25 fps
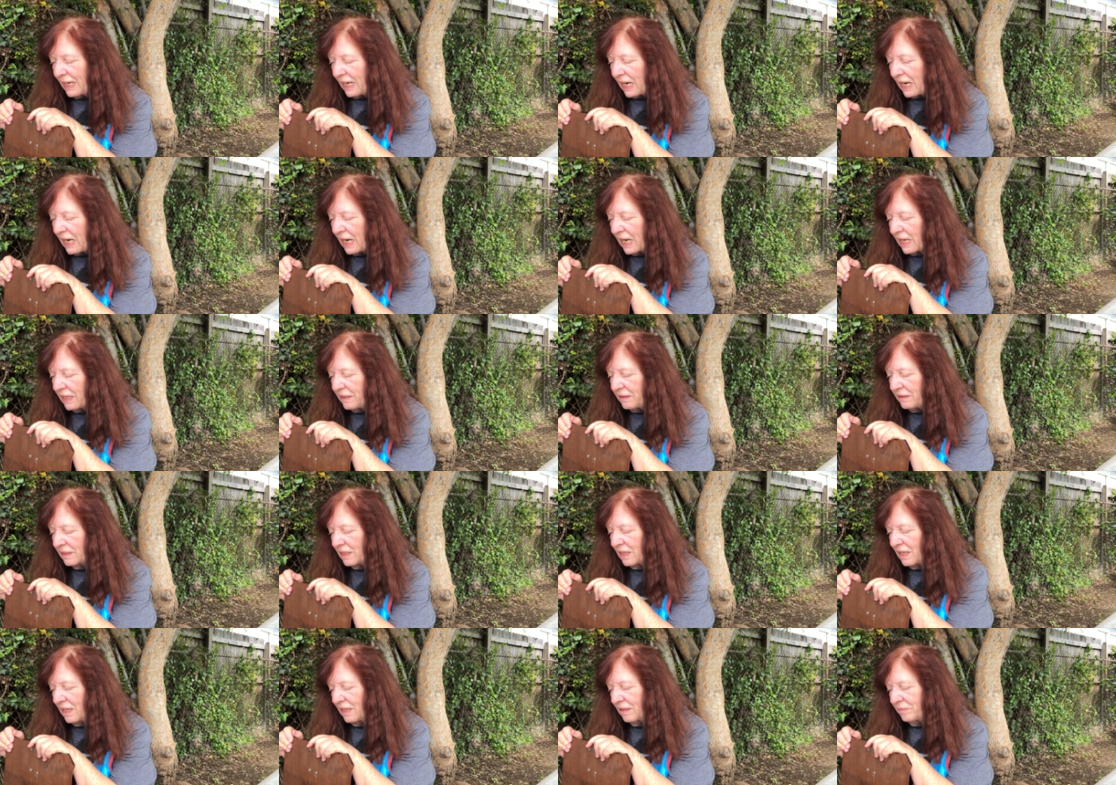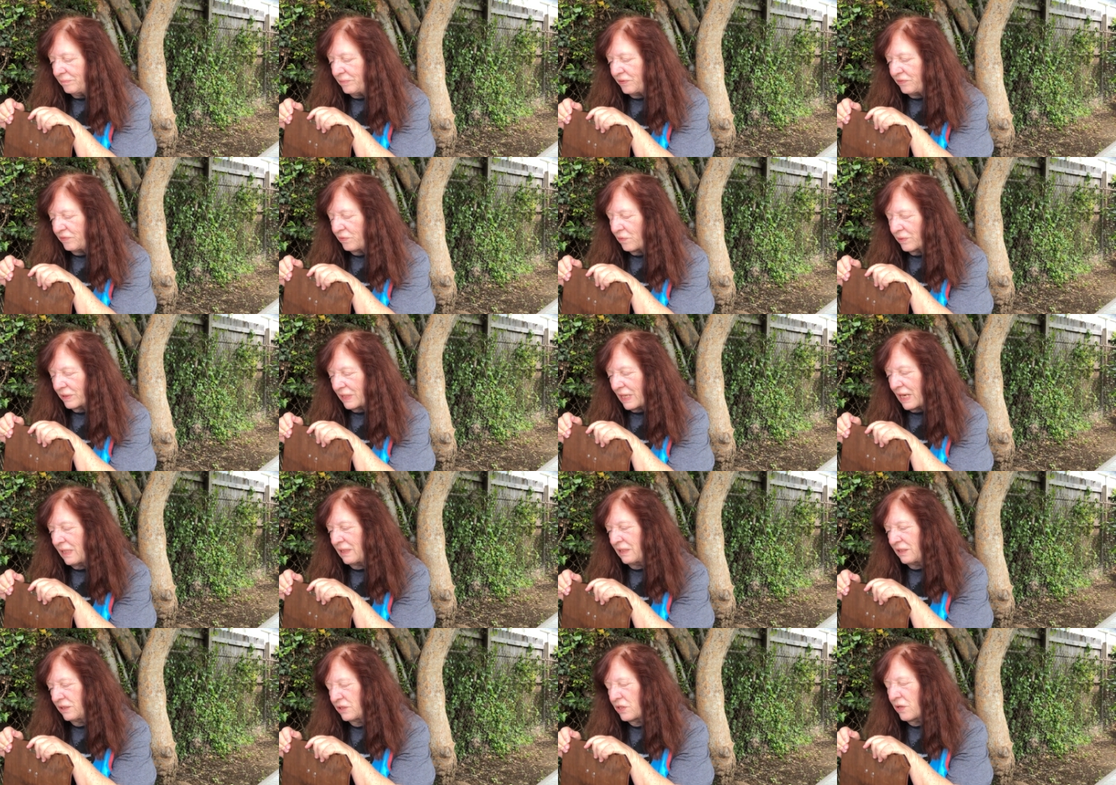And uh, before
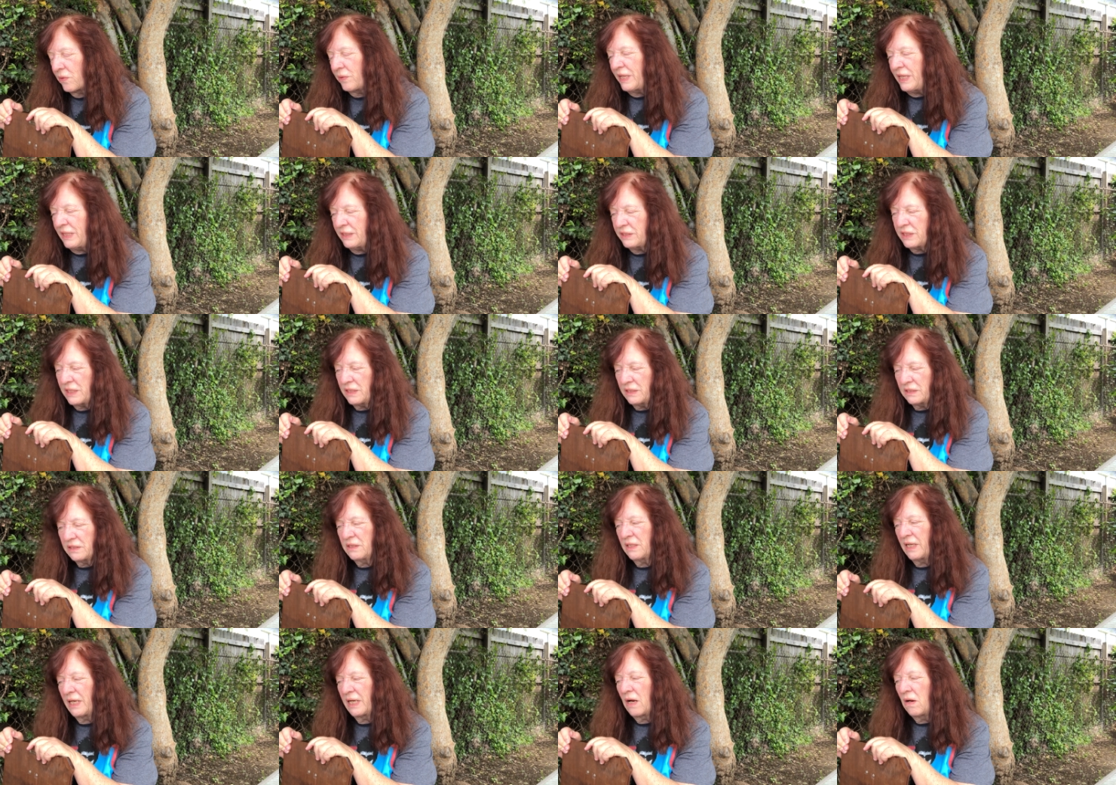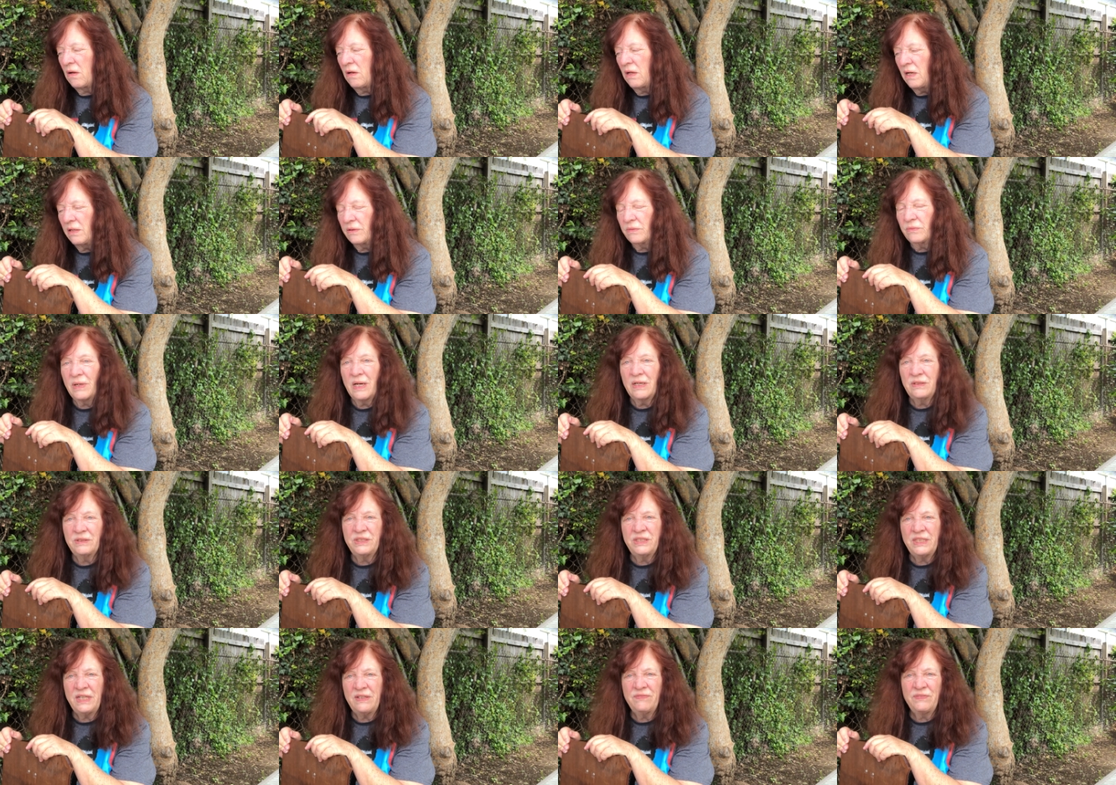that, so he said, it's like, I'll hunt around
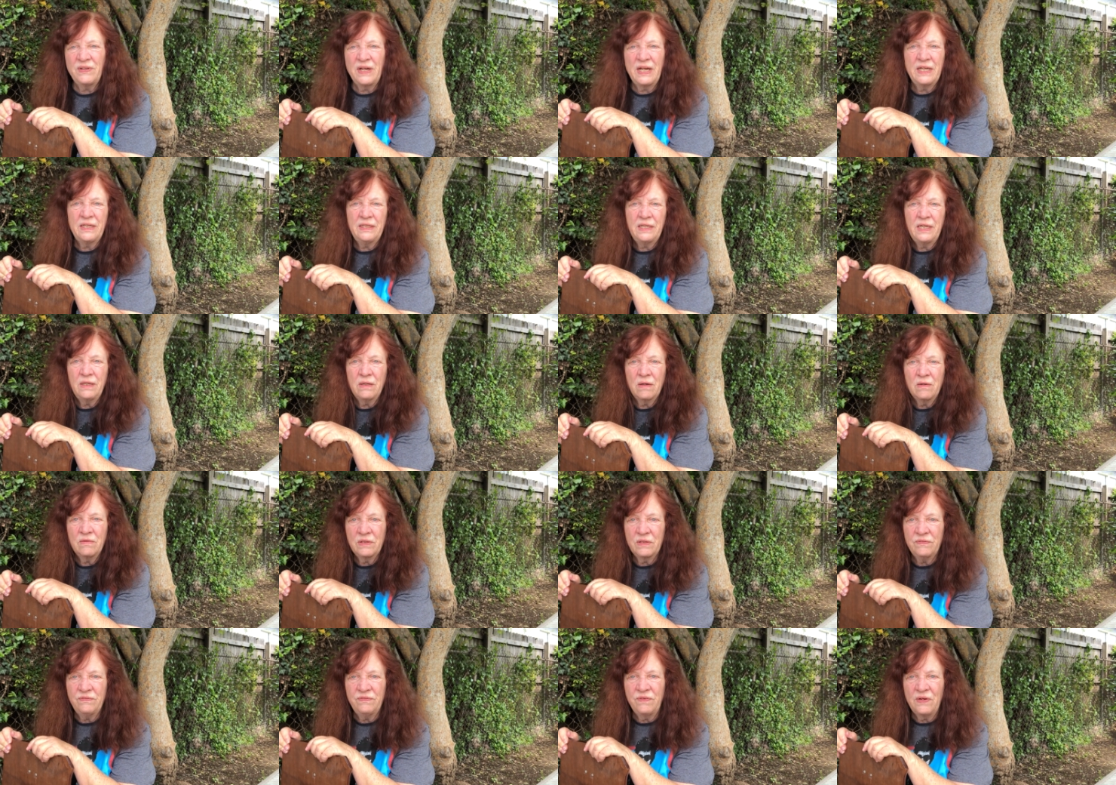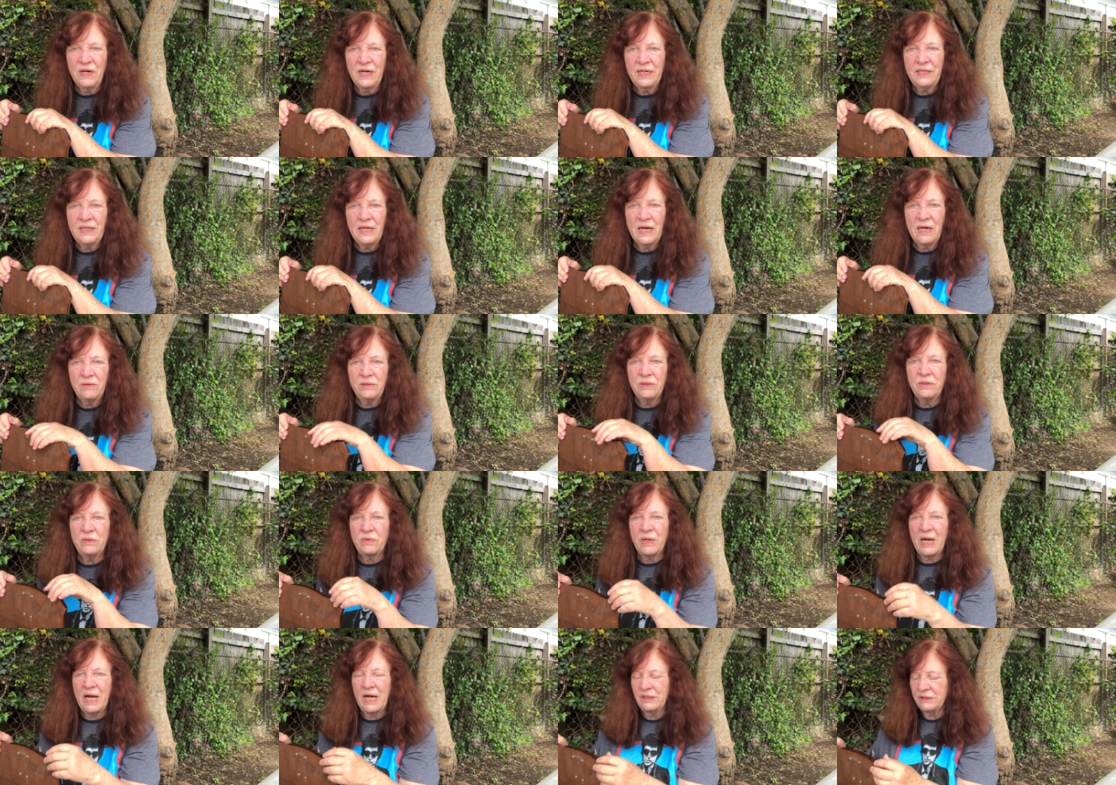and see if I, you know, can find out
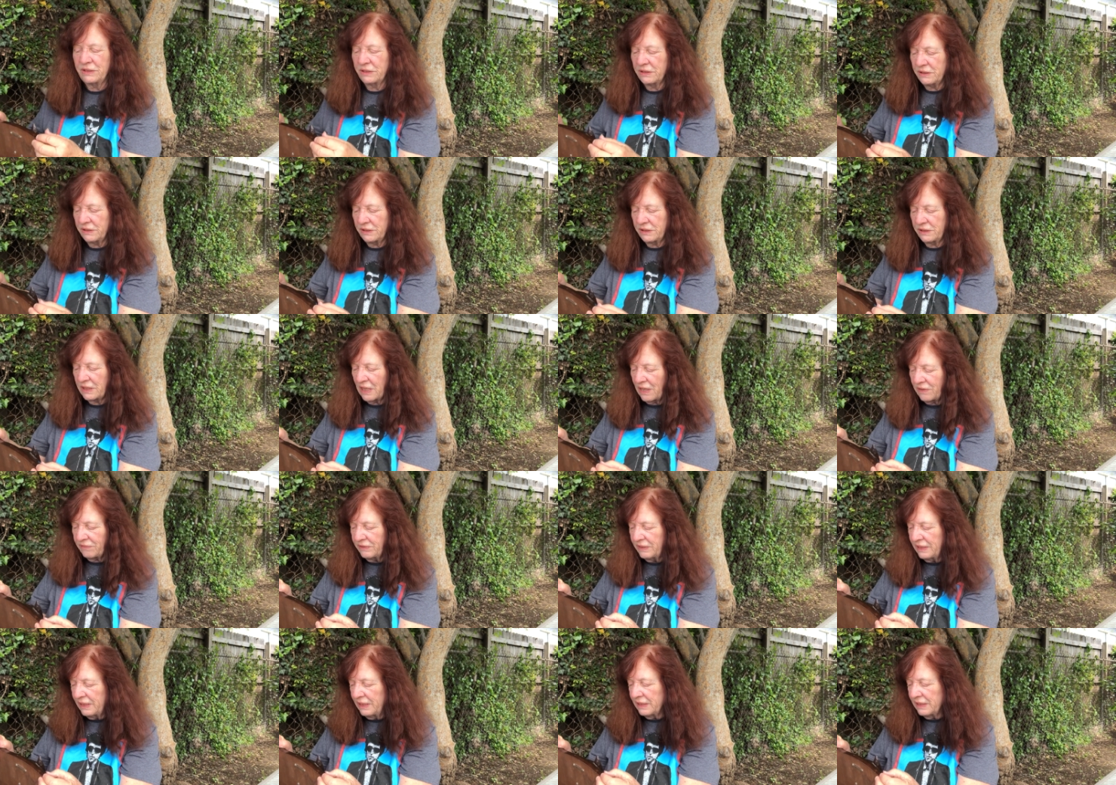who has it and stuff.